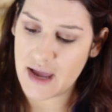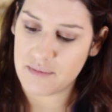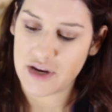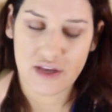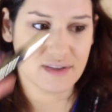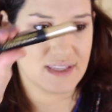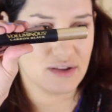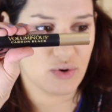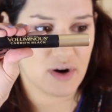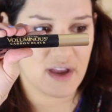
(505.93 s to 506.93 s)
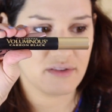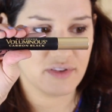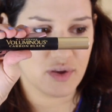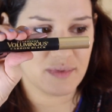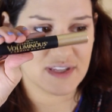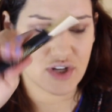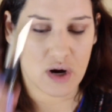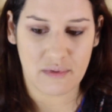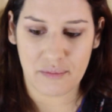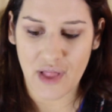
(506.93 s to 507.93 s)
I'm going to use the L'Oreal Voluminous
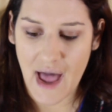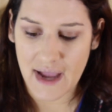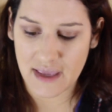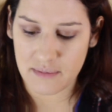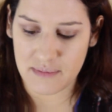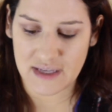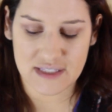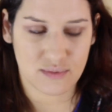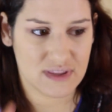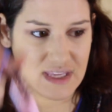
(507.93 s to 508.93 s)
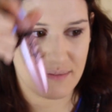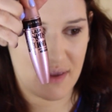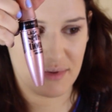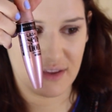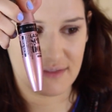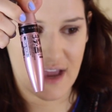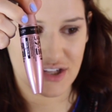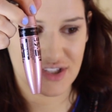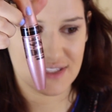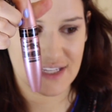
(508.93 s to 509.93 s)
Carbon Black mixed with the Maybelline
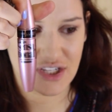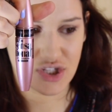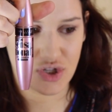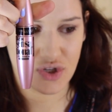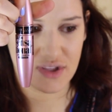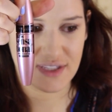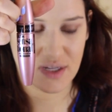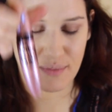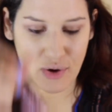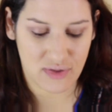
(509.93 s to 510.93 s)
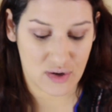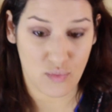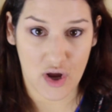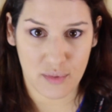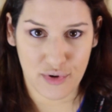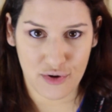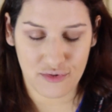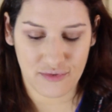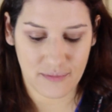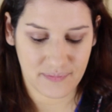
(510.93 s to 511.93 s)
Lash Sensational. These are both in
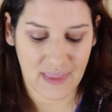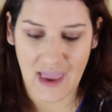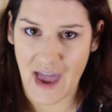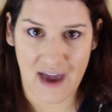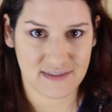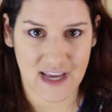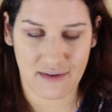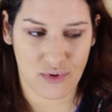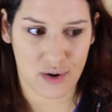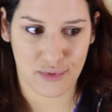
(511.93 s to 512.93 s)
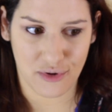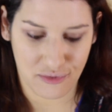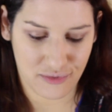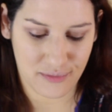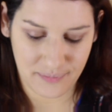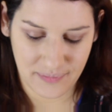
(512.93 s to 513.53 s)
waterproof. Have to have waterproof.